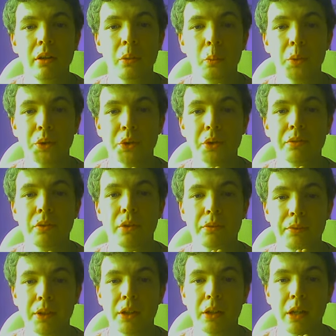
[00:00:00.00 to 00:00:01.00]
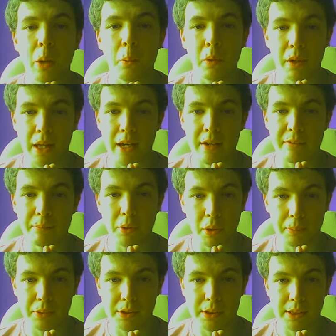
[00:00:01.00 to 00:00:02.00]
we should fulfill our life
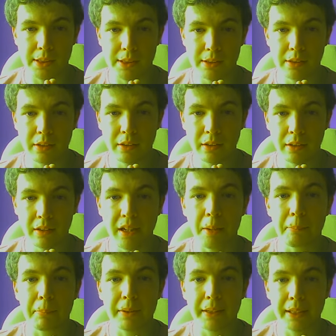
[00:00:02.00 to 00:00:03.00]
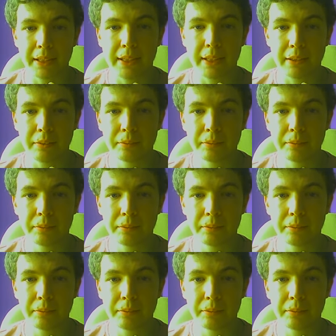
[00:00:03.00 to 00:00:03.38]
purposes completely